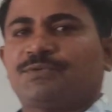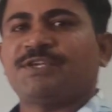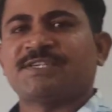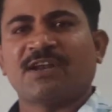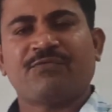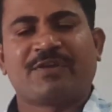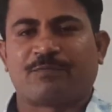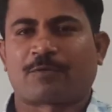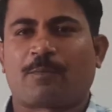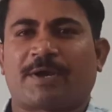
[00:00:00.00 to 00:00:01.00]
these are a few
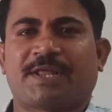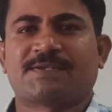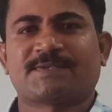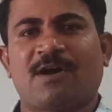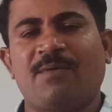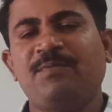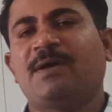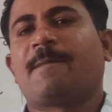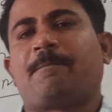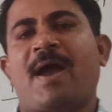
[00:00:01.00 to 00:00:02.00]
properties of
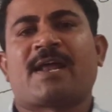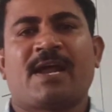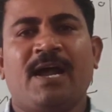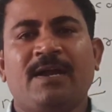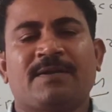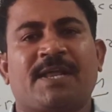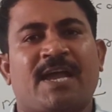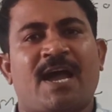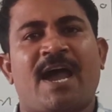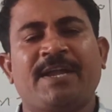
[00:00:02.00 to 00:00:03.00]
para,
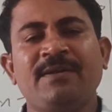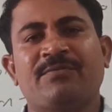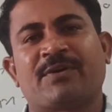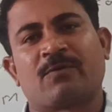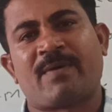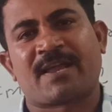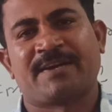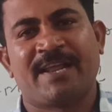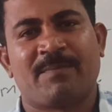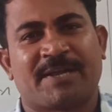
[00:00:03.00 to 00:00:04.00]
dia and
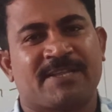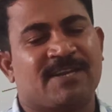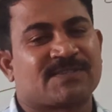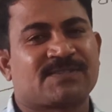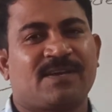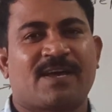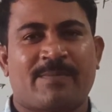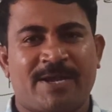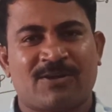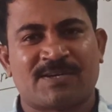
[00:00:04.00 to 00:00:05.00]
ferromagnetic materials.
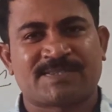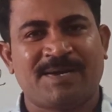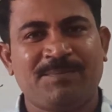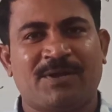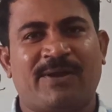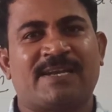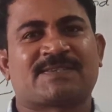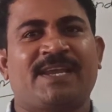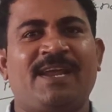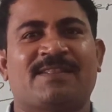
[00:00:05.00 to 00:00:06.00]
Remaining concept we will
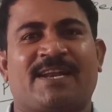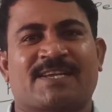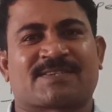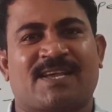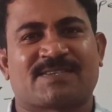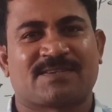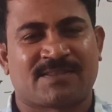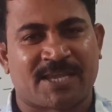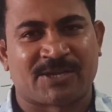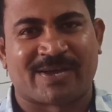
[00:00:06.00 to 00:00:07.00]
see in the next class.
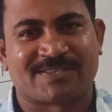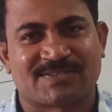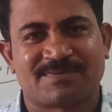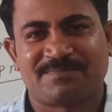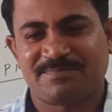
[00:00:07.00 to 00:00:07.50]
Thank you guys.